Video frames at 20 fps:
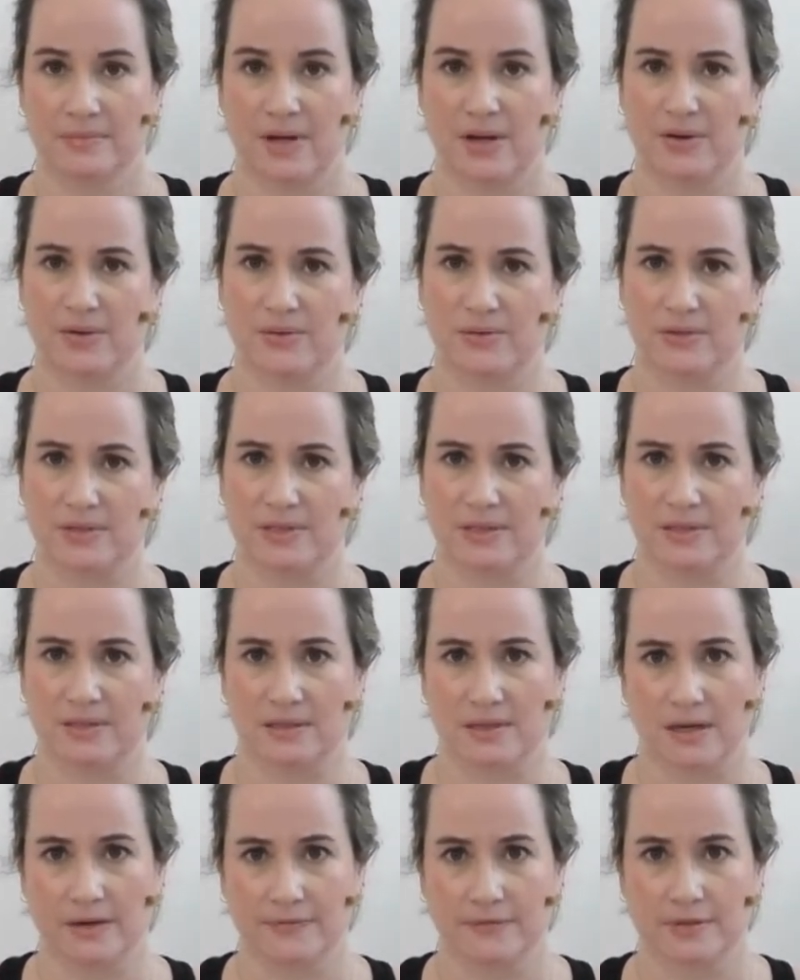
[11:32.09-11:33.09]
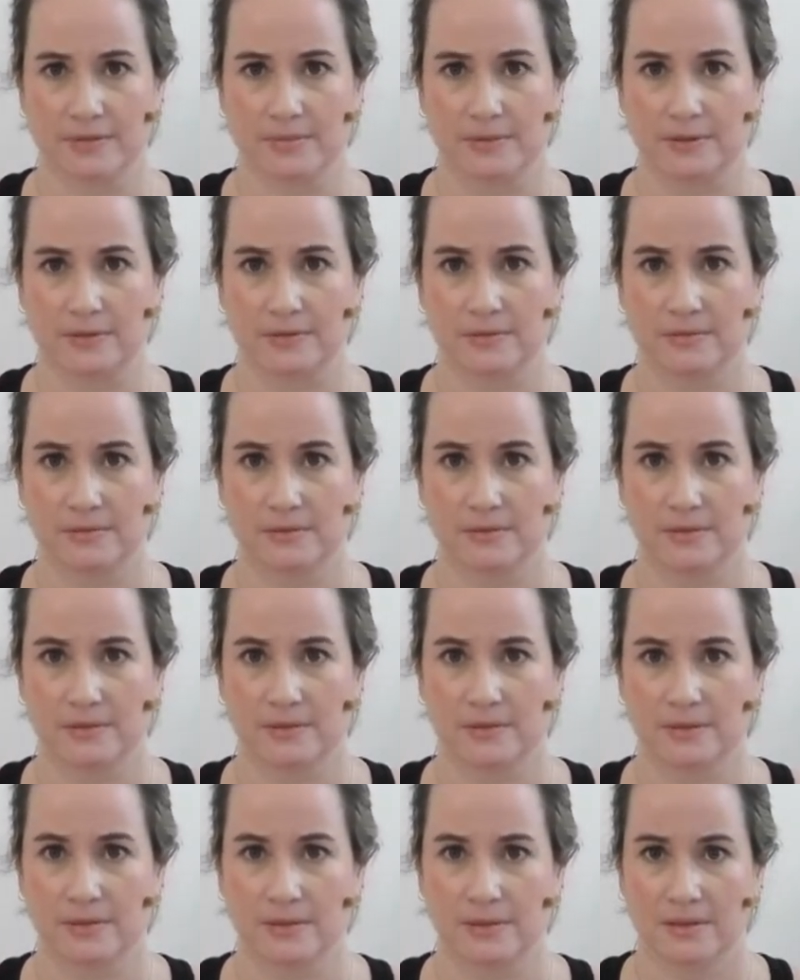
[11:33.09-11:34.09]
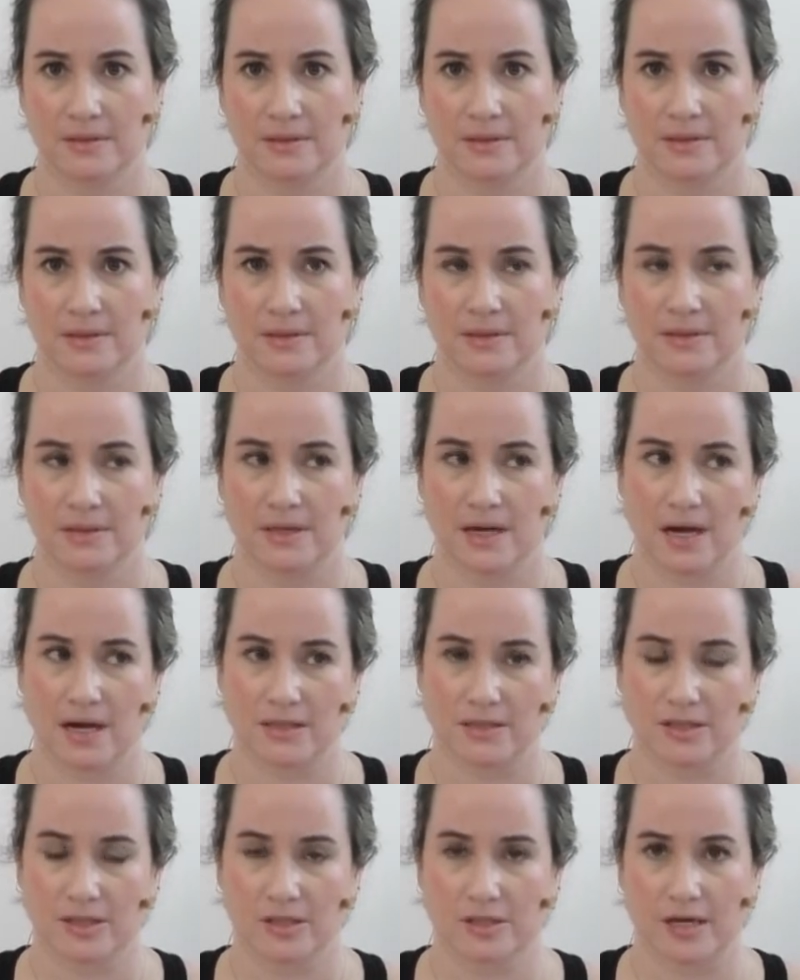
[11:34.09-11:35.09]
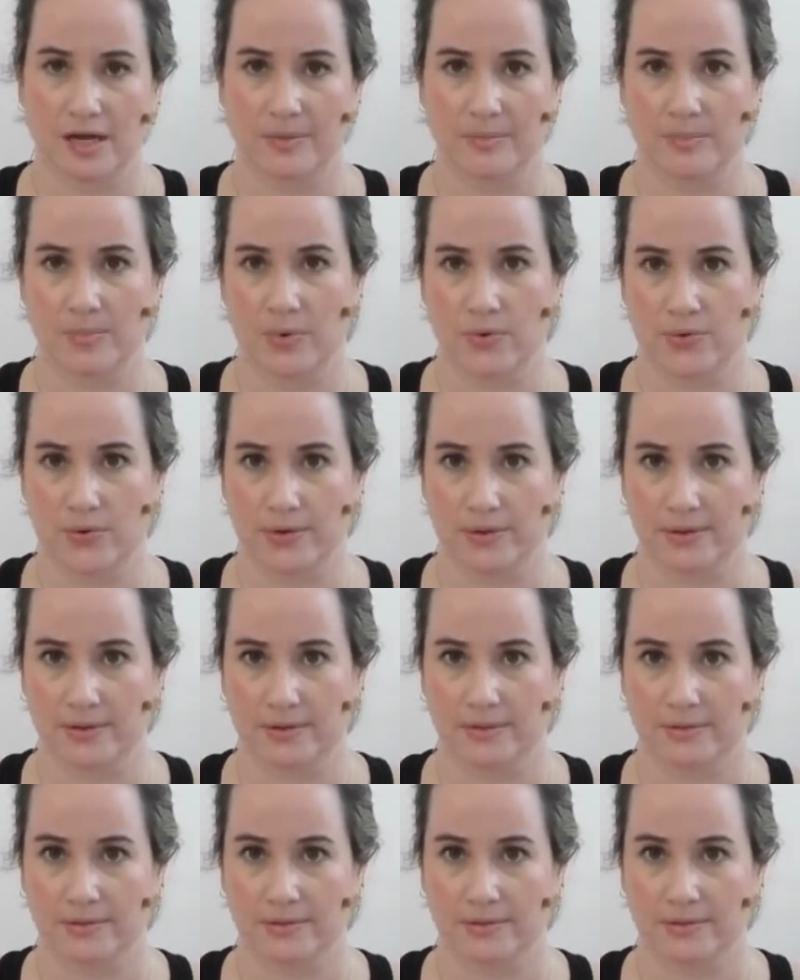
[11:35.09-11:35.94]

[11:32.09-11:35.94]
Oh, this is uncomfortable. Gosh, I'm bored.